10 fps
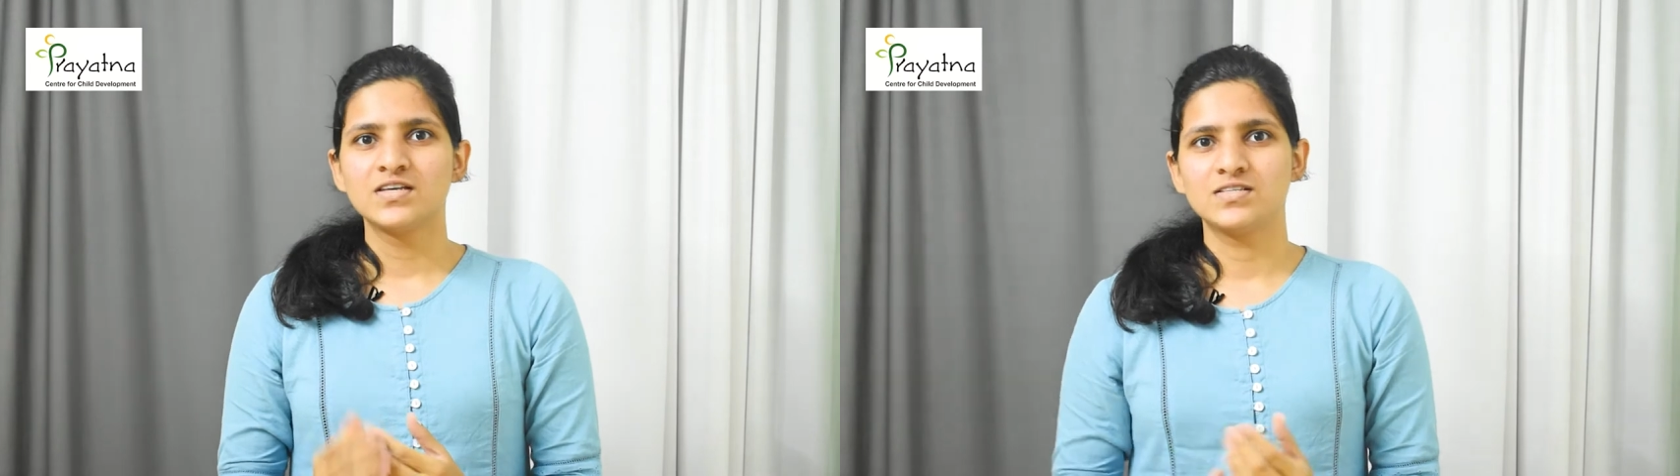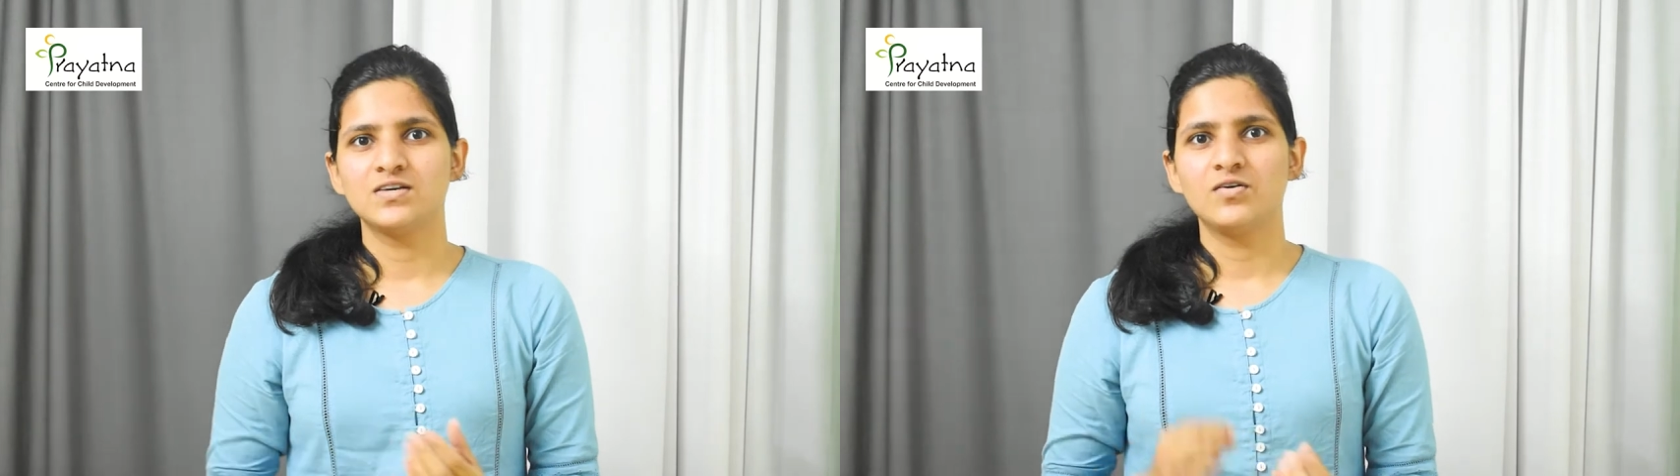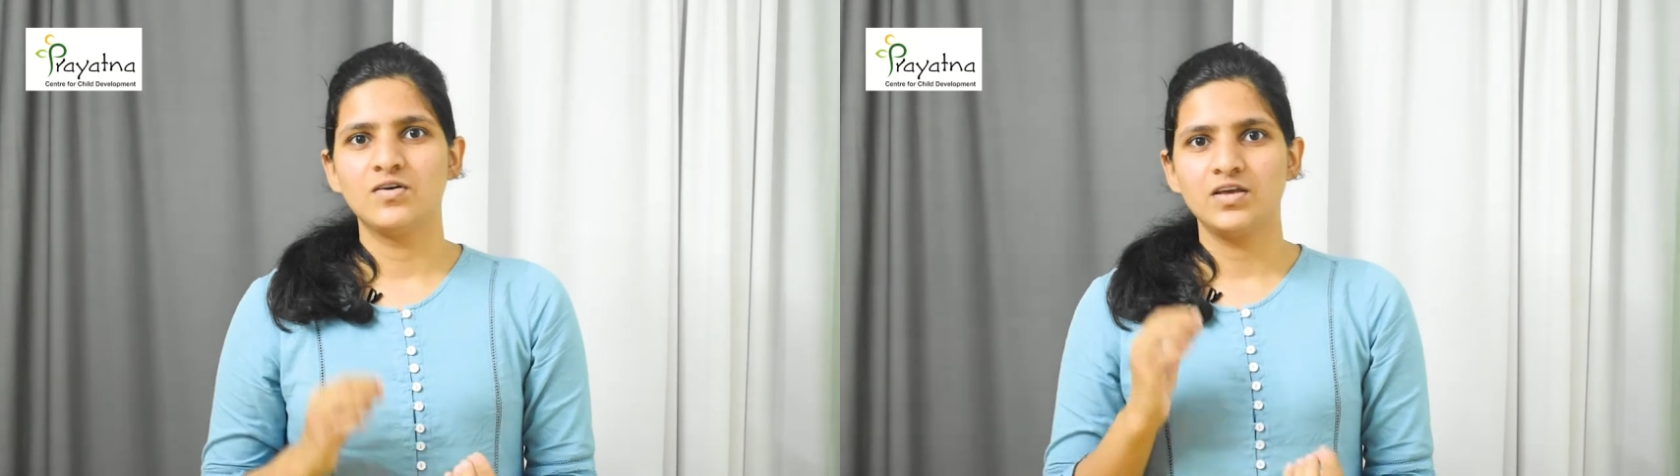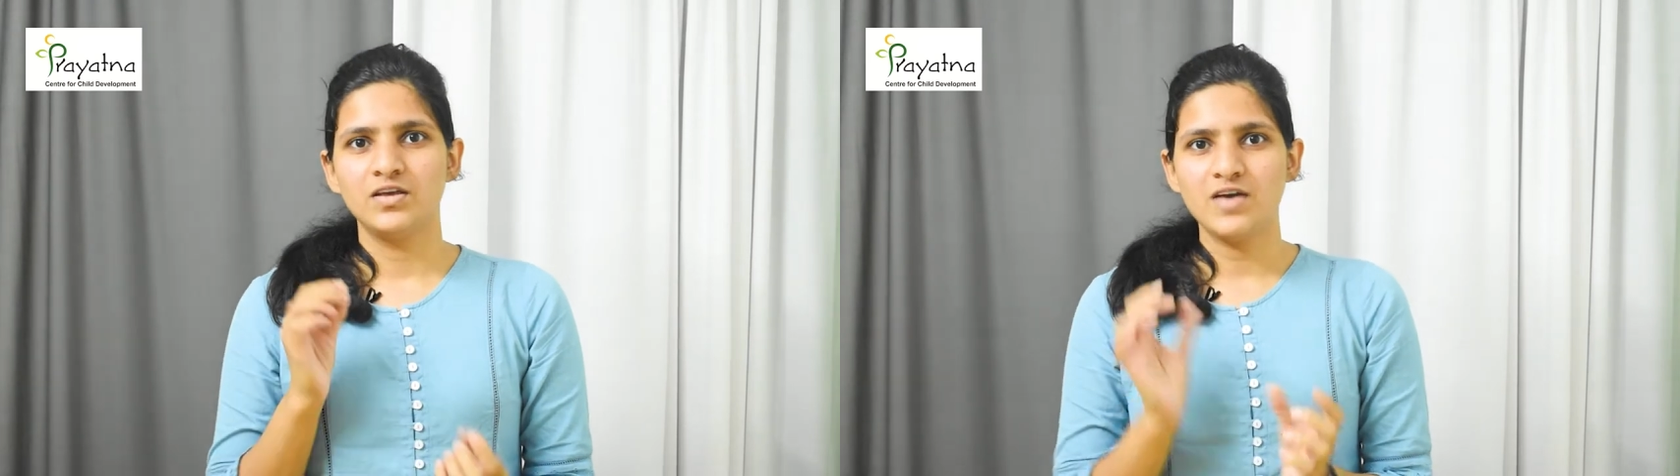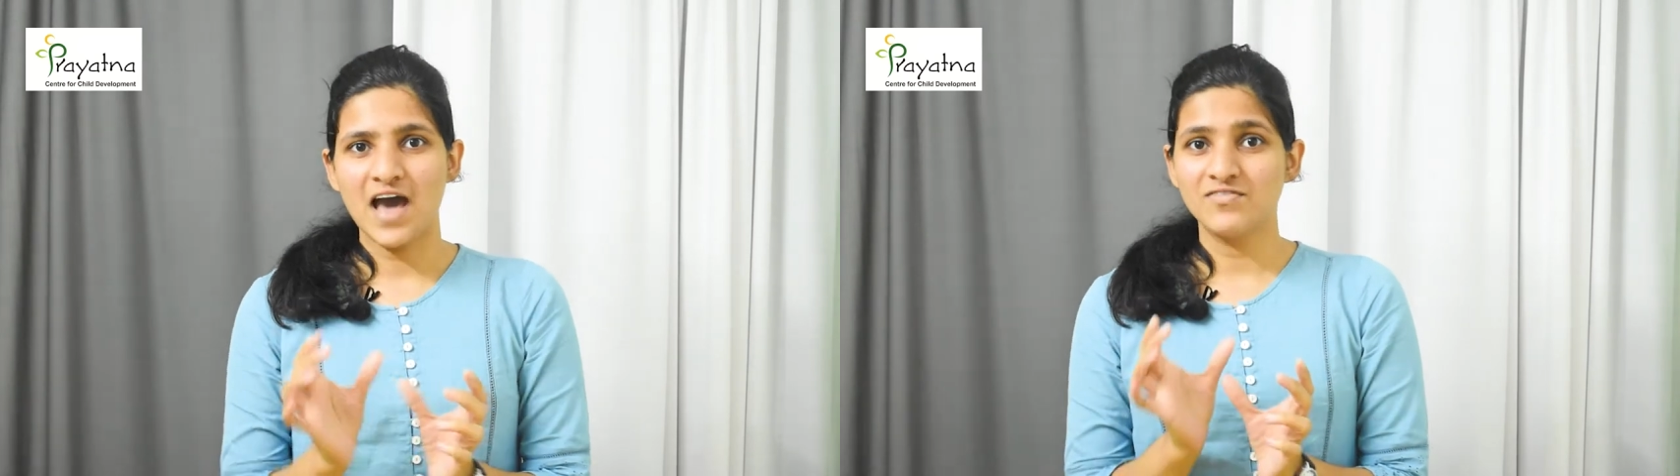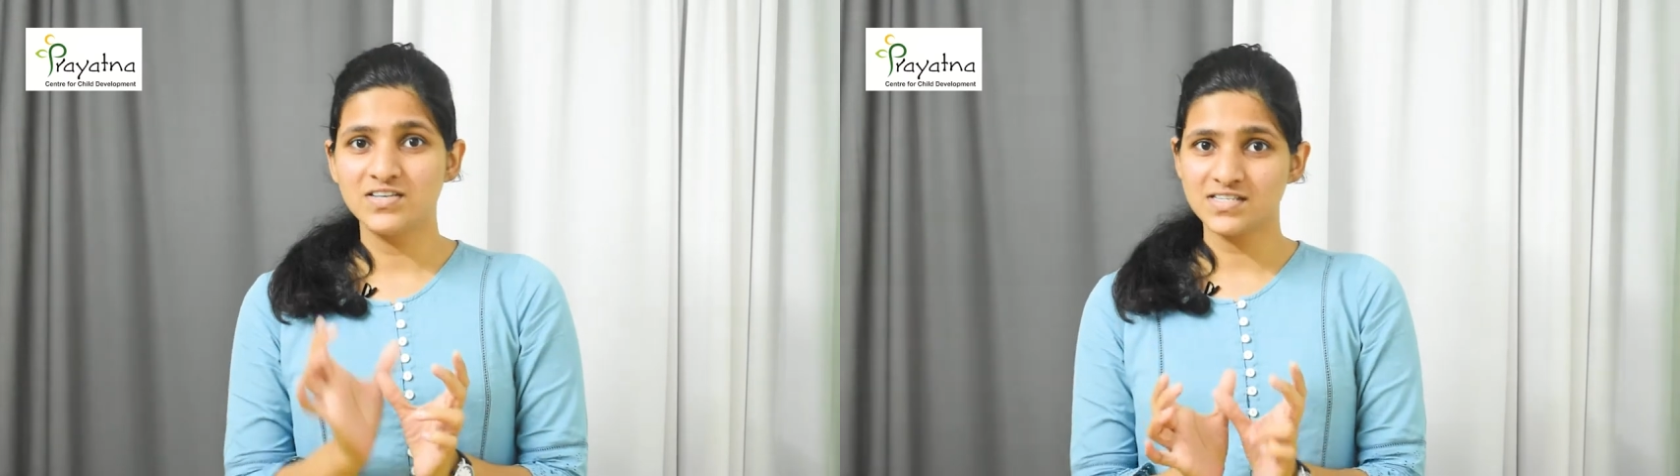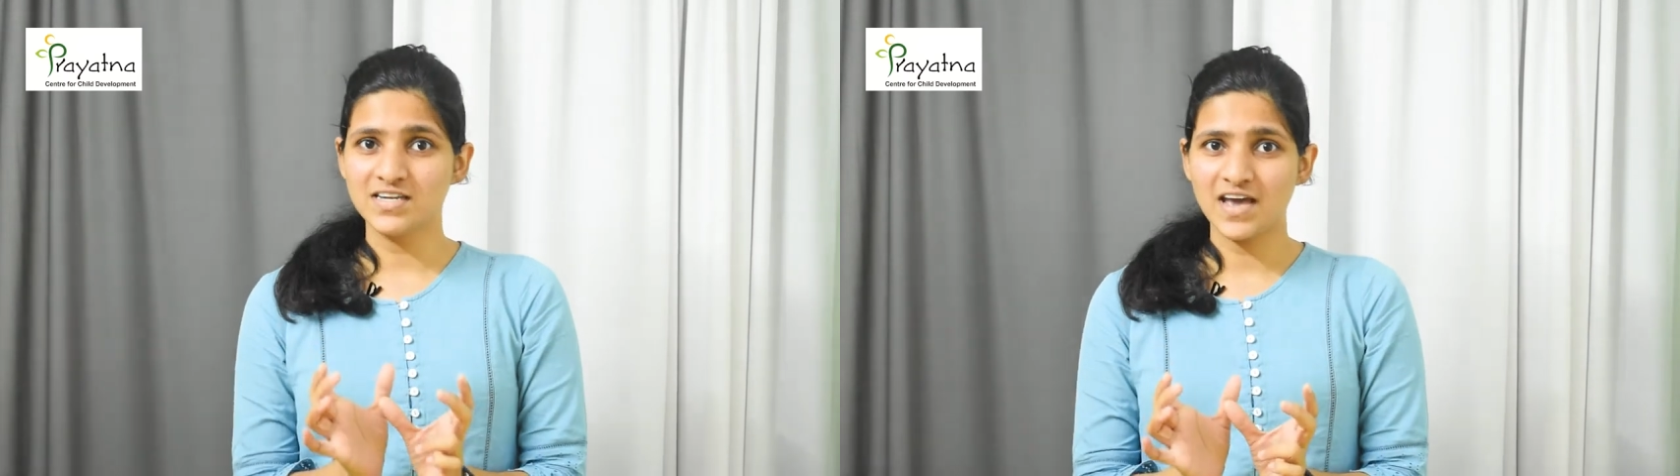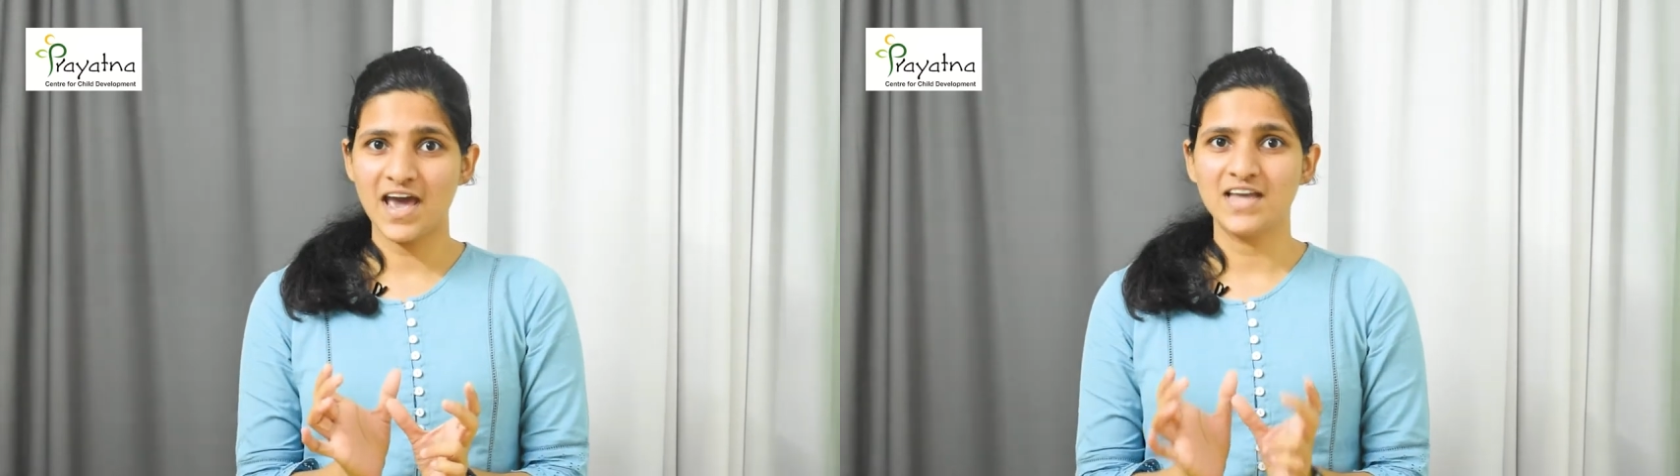So you have this
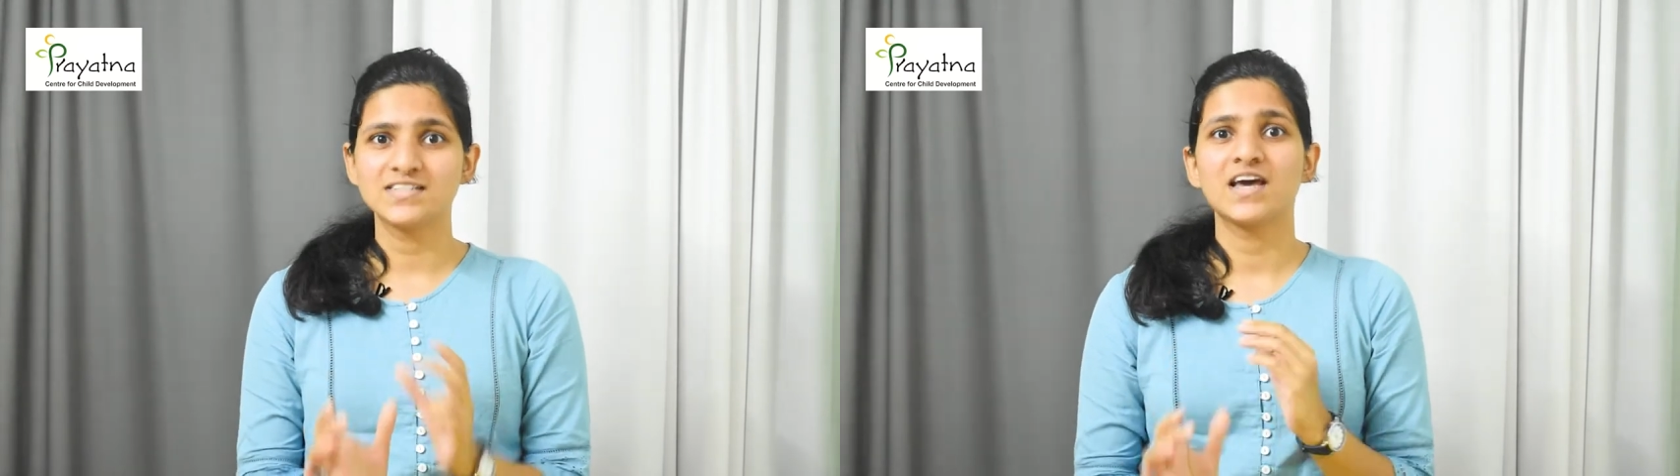in your hand